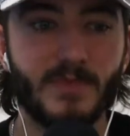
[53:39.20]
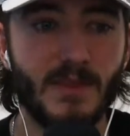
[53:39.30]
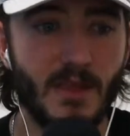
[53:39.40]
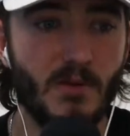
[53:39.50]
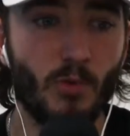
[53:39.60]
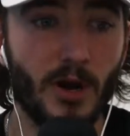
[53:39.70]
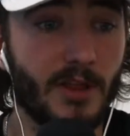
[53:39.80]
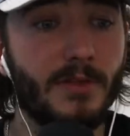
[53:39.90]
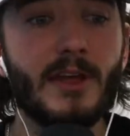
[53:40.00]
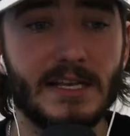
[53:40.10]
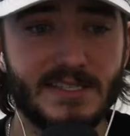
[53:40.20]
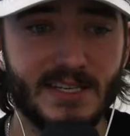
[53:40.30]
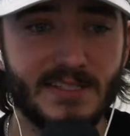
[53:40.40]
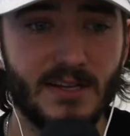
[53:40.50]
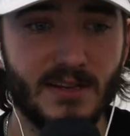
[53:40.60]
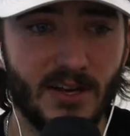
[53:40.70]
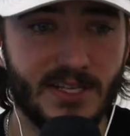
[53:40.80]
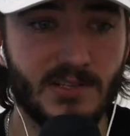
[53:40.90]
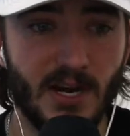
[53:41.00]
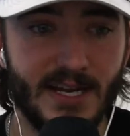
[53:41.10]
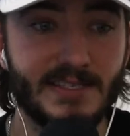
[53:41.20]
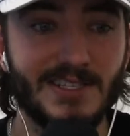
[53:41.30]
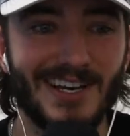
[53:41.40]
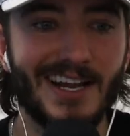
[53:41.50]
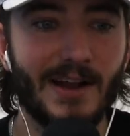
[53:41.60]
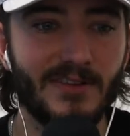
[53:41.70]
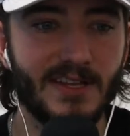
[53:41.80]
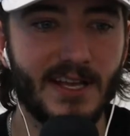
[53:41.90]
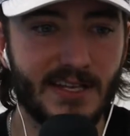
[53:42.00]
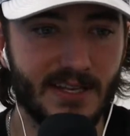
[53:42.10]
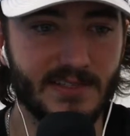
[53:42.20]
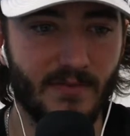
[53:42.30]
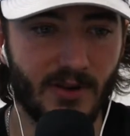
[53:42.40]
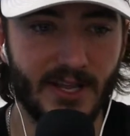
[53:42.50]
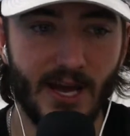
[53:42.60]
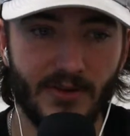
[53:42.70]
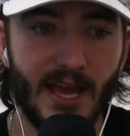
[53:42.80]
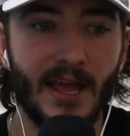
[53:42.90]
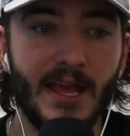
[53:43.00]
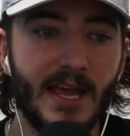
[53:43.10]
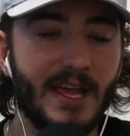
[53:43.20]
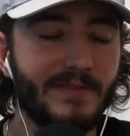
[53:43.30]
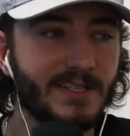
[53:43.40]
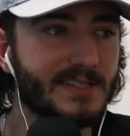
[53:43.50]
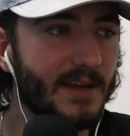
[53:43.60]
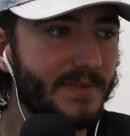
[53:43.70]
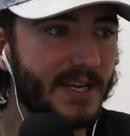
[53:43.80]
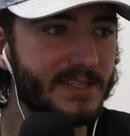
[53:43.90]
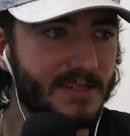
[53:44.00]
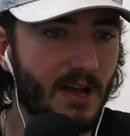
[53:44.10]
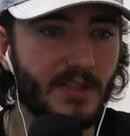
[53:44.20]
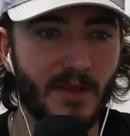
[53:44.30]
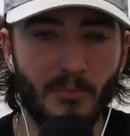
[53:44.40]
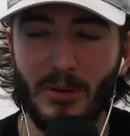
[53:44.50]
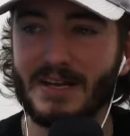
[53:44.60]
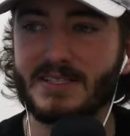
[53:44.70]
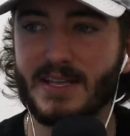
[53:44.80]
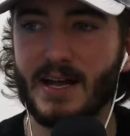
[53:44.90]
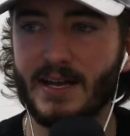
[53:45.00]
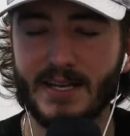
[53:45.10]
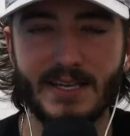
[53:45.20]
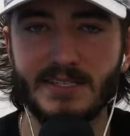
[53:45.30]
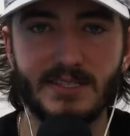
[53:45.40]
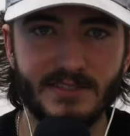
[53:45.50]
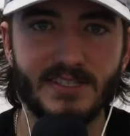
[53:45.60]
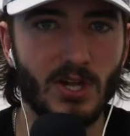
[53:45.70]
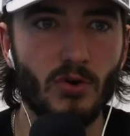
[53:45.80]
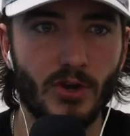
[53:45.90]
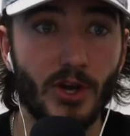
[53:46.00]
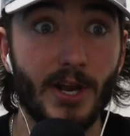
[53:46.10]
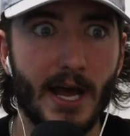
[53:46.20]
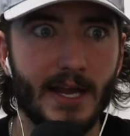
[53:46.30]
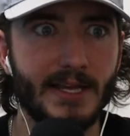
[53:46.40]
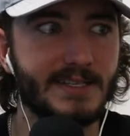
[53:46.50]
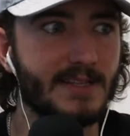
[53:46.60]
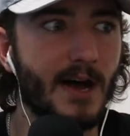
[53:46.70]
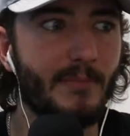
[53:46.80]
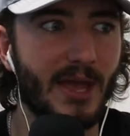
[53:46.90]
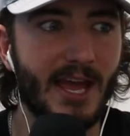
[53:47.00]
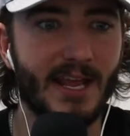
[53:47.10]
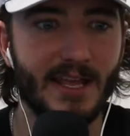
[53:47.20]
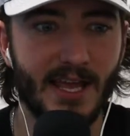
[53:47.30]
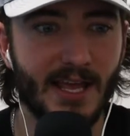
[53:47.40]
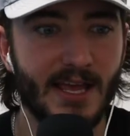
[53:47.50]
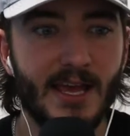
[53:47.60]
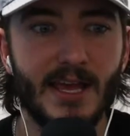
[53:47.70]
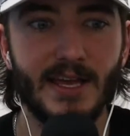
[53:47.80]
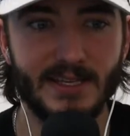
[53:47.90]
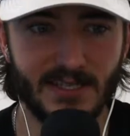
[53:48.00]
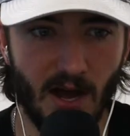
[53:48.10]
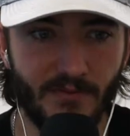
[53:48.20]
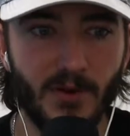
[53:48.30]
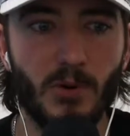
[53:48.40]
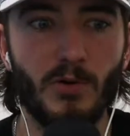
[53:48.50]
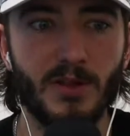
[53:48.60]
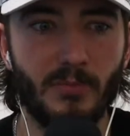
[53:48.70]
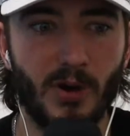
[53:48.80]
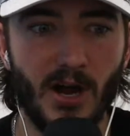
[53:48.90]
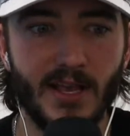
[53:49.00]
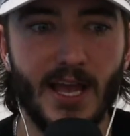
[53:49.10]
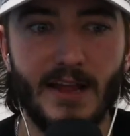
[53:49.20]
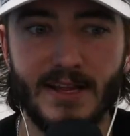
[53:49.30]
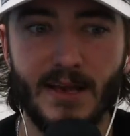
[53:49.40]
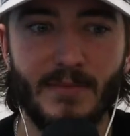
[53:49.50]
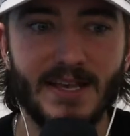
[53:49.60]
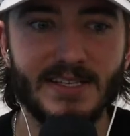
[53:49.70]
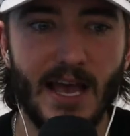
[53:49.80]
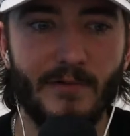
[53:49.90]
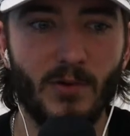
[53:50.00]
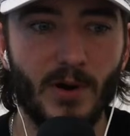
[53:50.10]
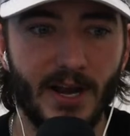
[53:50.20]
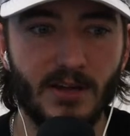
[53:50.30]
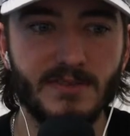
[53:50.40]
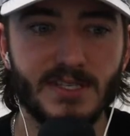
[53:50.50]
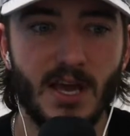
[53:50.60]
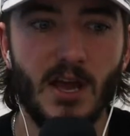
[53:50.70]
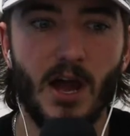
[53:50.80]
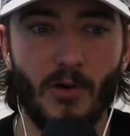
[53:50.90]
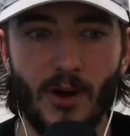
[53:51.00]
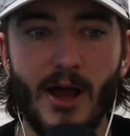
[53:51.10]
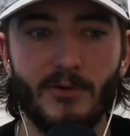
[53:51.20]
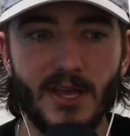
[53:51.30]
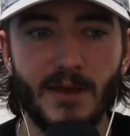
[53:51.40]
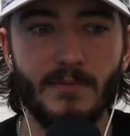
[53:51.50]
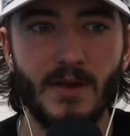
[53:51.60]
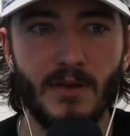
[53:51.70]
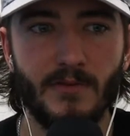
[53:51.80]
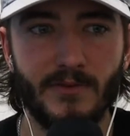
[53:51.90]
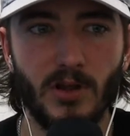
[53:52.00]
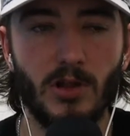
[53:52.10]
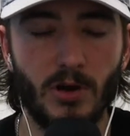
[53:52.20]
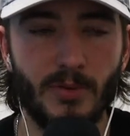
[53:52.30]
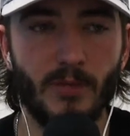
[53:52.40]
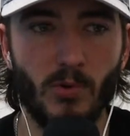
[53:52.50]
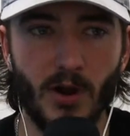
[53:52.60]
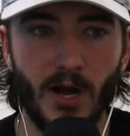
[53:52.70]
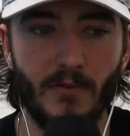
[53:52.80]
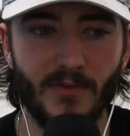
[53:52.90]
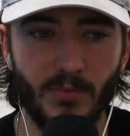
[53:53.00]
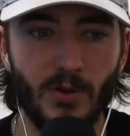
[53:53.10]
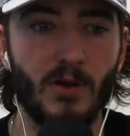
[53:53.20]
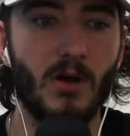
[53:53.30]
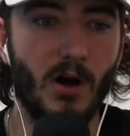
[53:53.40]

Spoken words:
One of the things, 6 1/3, he's great. He's good at everything and doesn't freak out. Yeah, even the stuff that he's not the best at, he's still good at. He's not panicking. He's comfortable with the puck. I think it makes everyone else around him feel a little bit more comfortable.